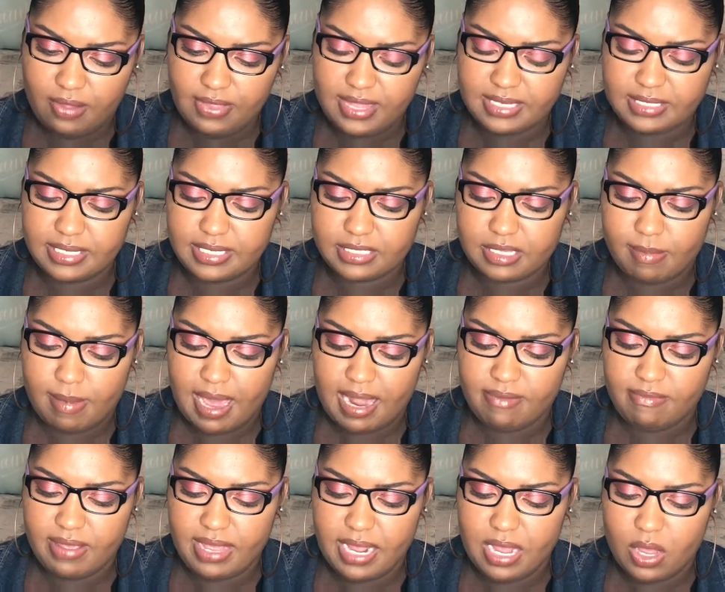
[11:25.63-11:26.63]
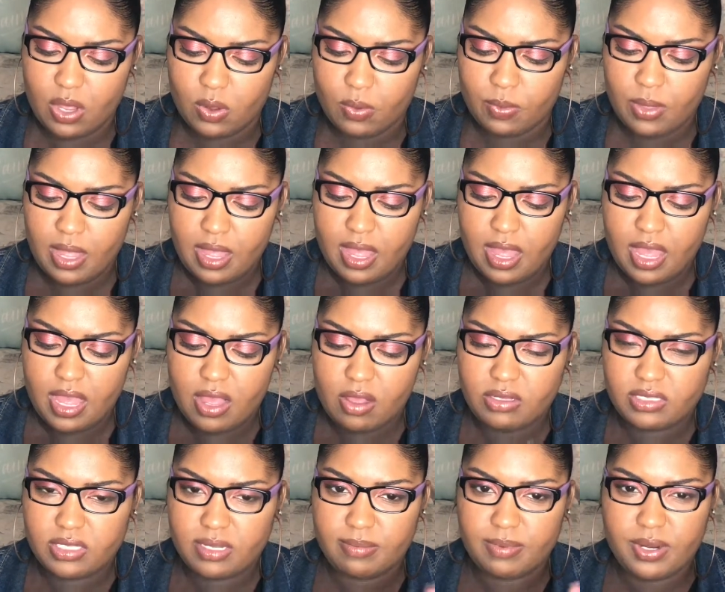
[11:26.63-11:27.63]
this in somebody's video. It
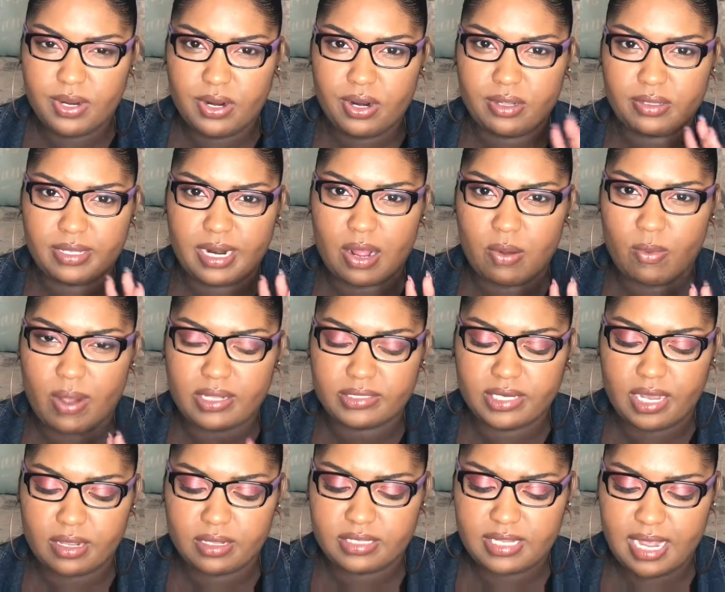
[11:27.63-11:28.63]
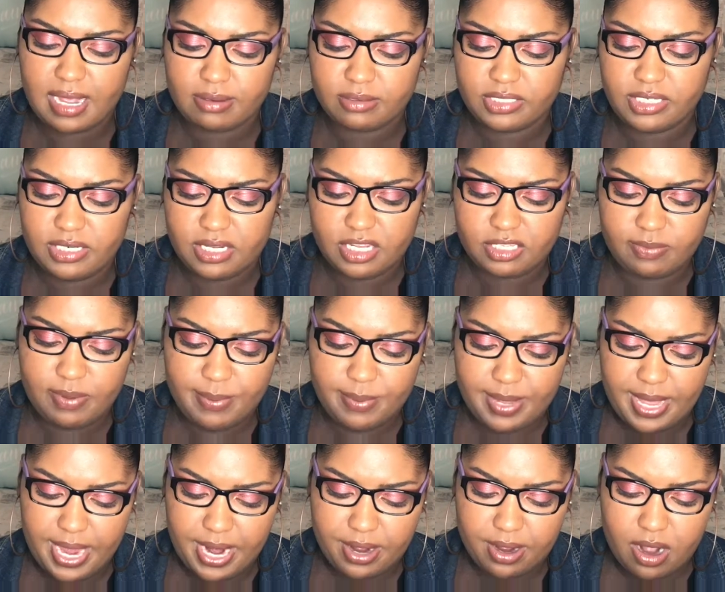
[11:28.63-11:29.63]
was some girl that I watch all the time. She does
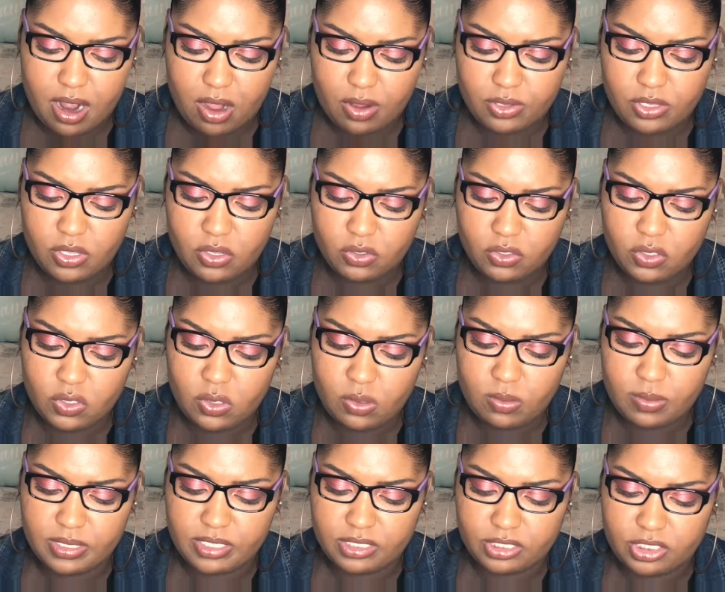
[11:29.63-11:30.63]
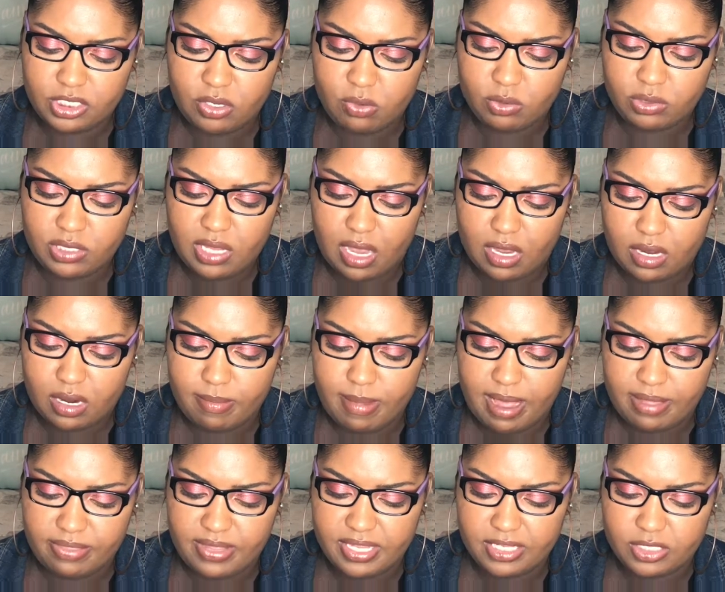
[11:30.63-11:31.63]
people hair on YouTube. And she was talking
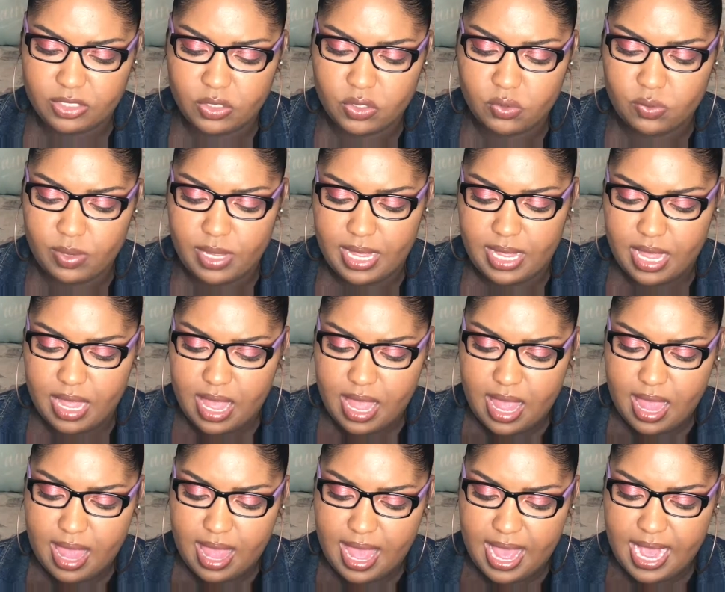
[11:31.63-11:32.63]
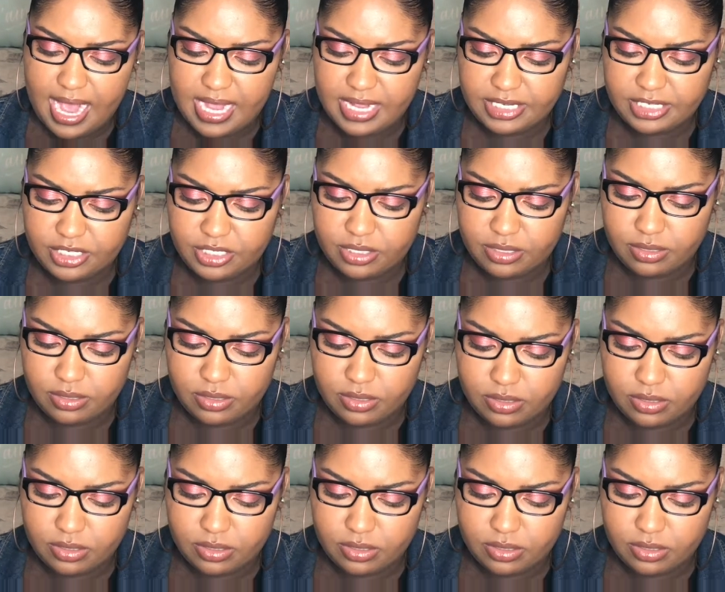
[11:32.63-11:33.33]
about this new edge